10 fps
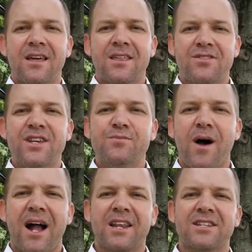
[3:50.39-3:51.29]
This
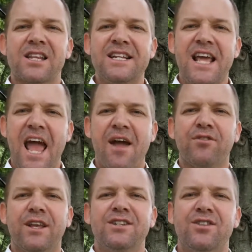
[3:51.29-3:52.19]
market is linked
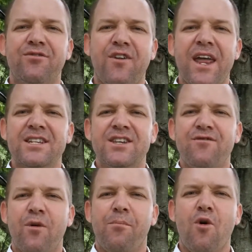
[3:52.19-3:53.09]
heavily to the fantasy
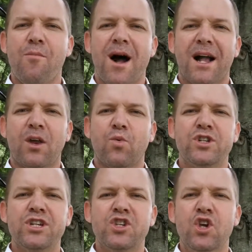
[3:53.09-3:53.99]
football market, which
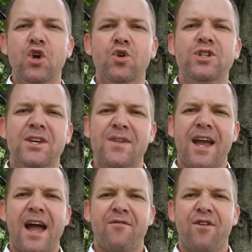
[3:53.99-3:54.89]
is huge in the
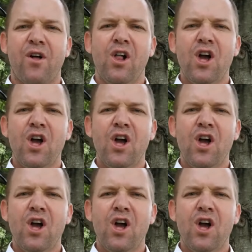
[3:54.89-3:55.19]
AFL.